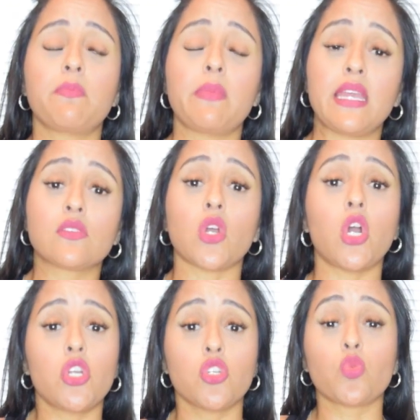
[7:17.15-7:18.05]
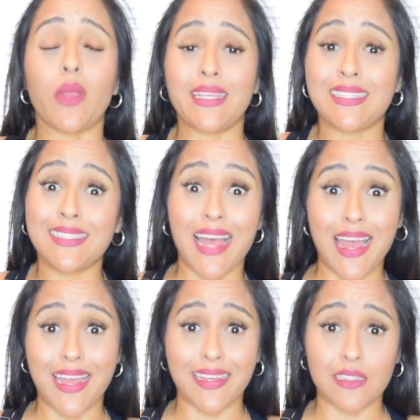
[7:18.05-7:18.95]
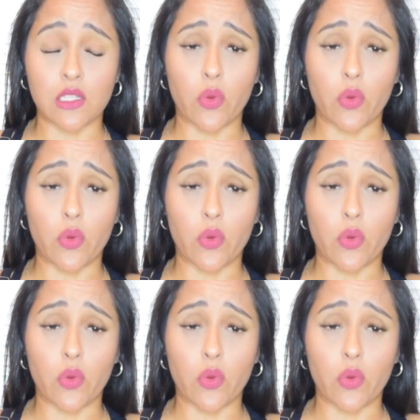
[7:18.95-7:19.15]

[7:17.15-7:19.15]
based on your waist size.